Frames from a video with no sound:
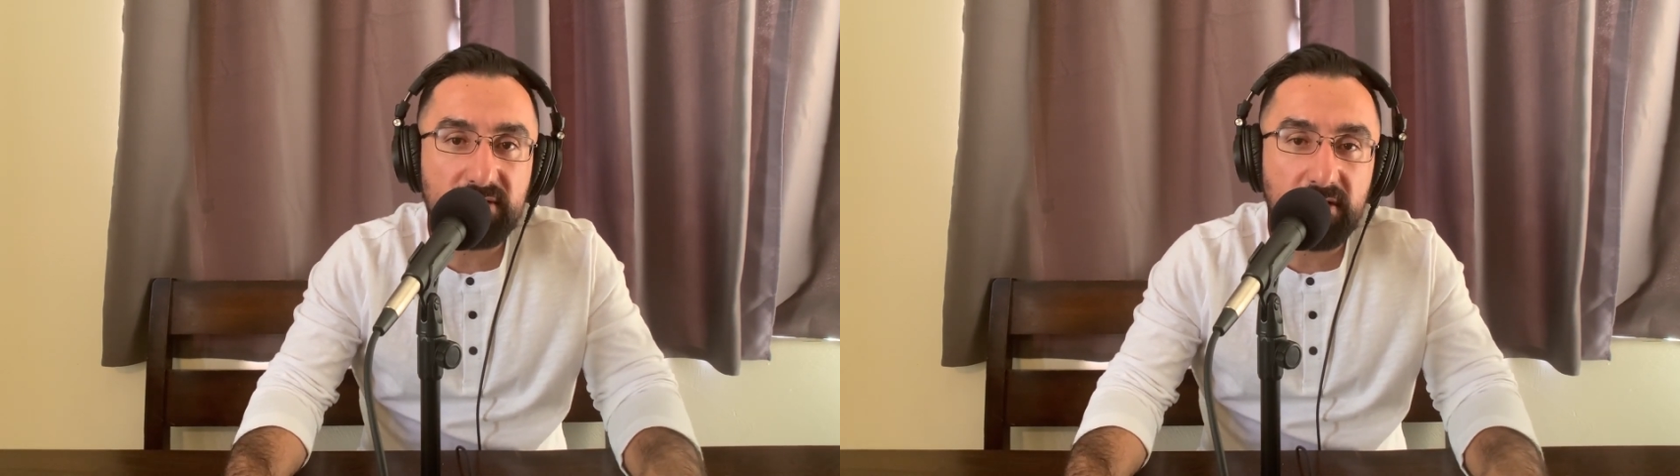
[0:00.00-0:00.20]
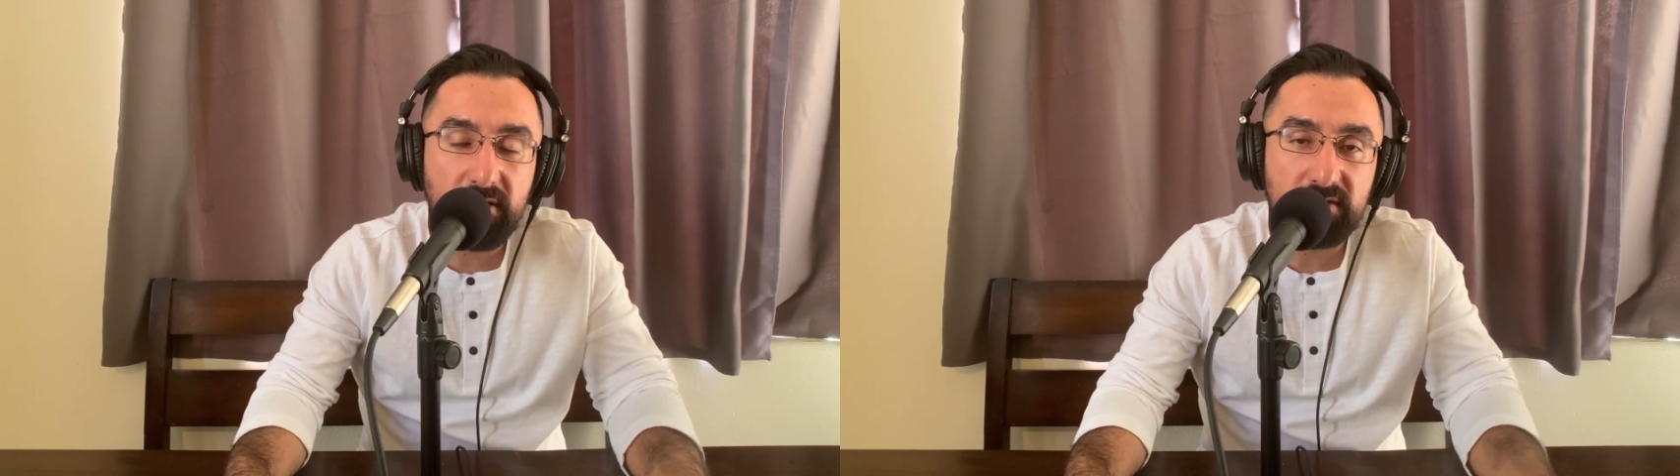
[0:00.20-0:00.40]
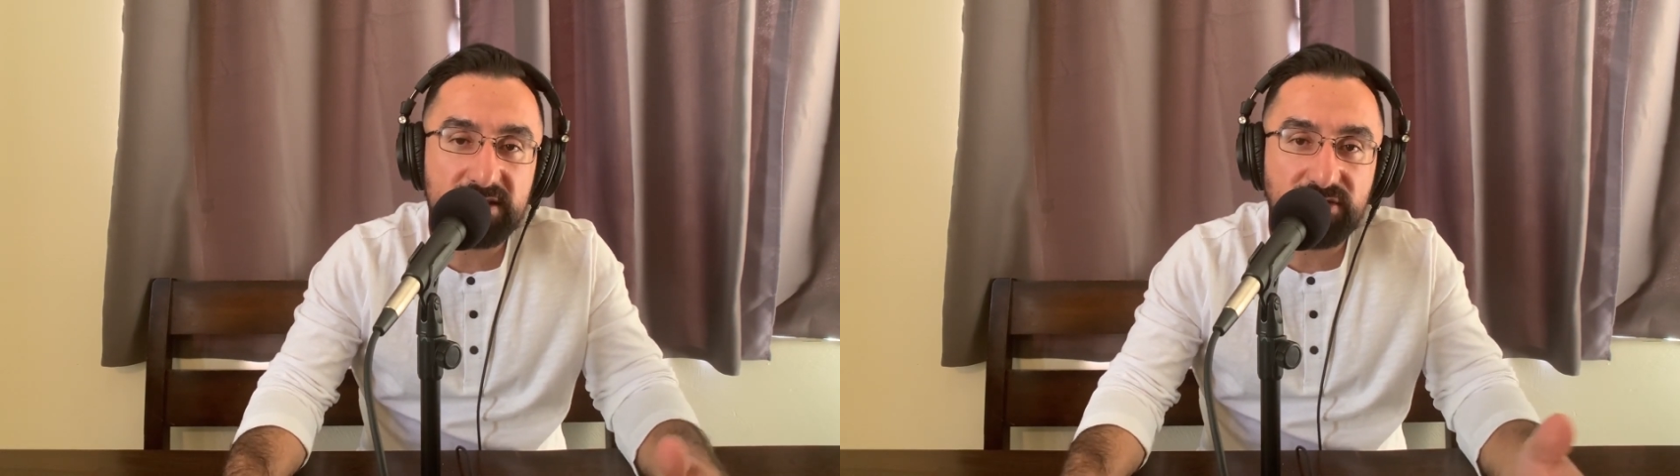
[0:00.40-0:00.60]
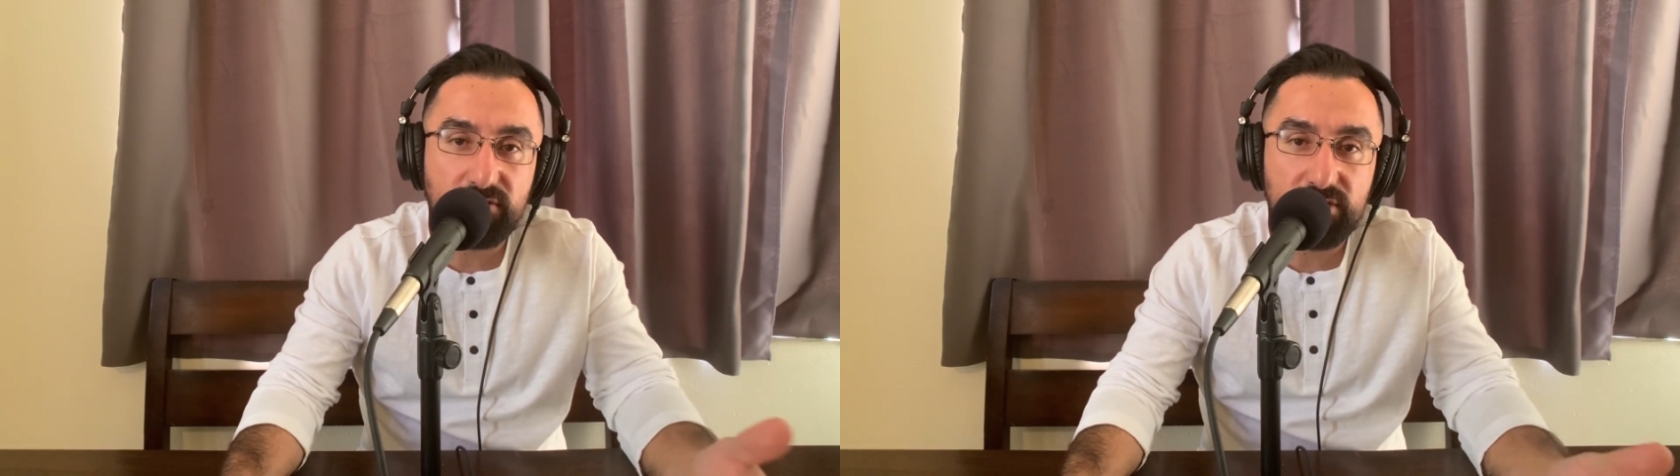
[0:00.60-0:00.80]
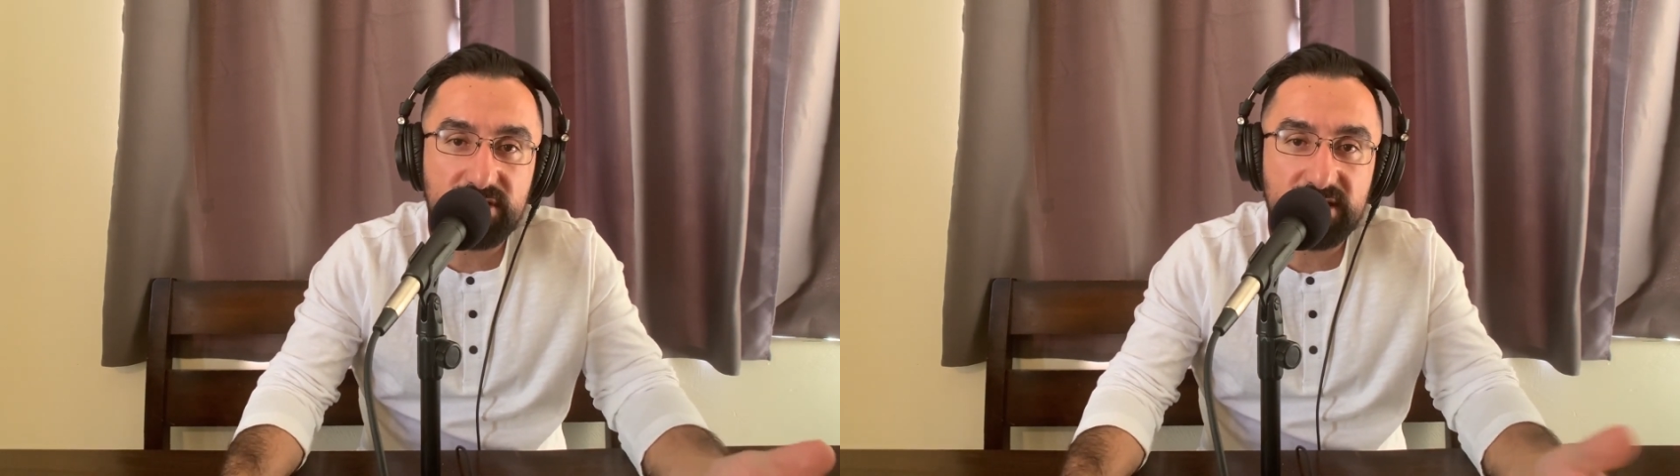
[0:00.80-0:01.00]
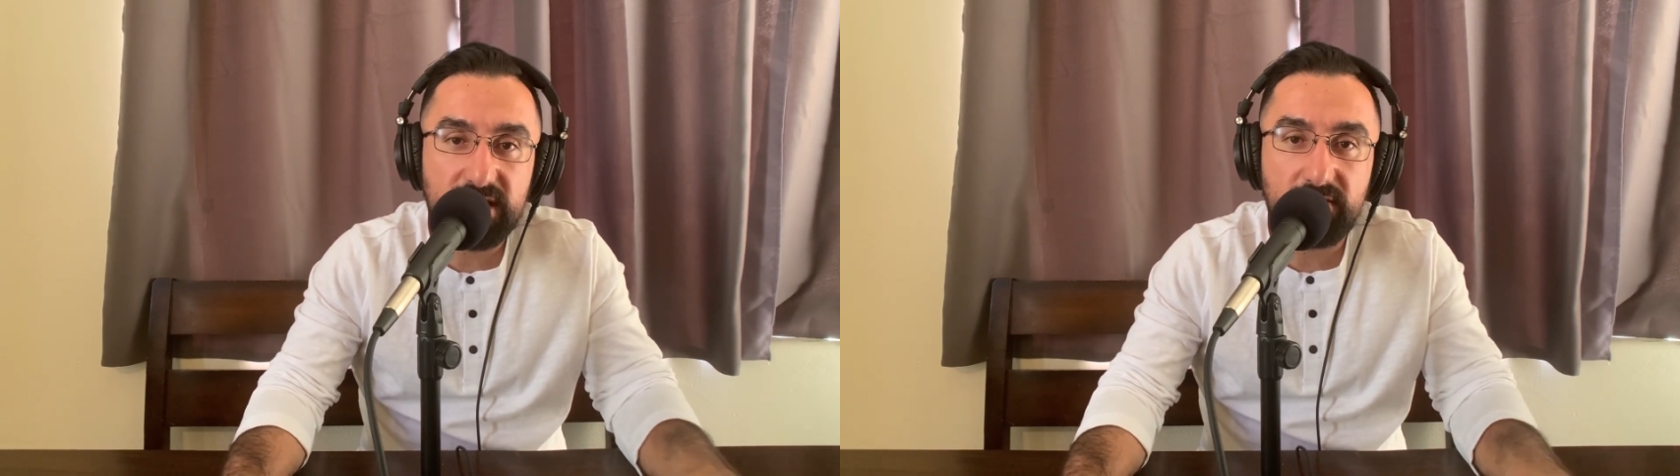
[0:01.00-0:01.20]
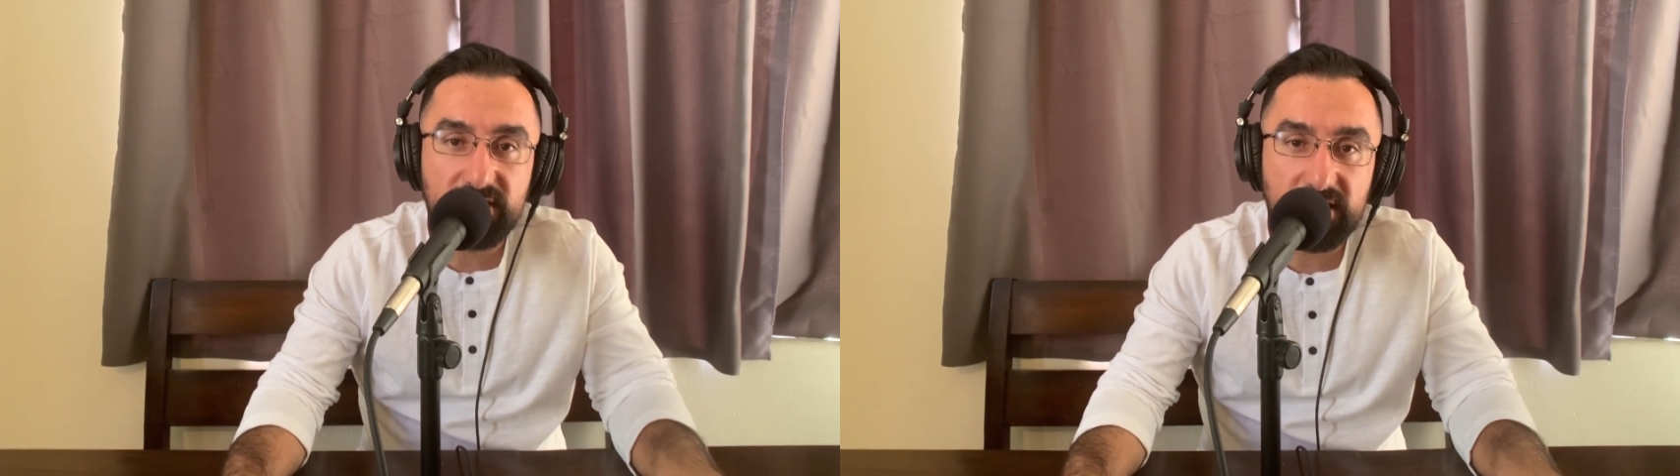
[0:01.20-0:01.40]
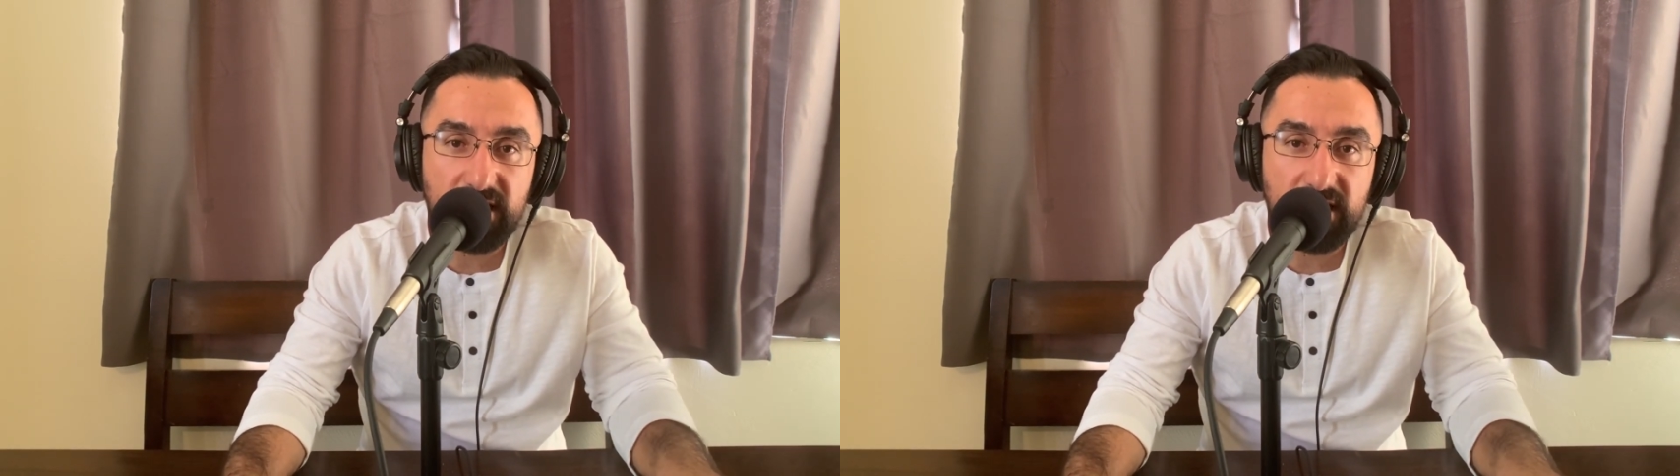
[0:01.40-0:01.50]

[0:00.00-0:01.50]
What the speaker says: I have to have a sense of urgency in everything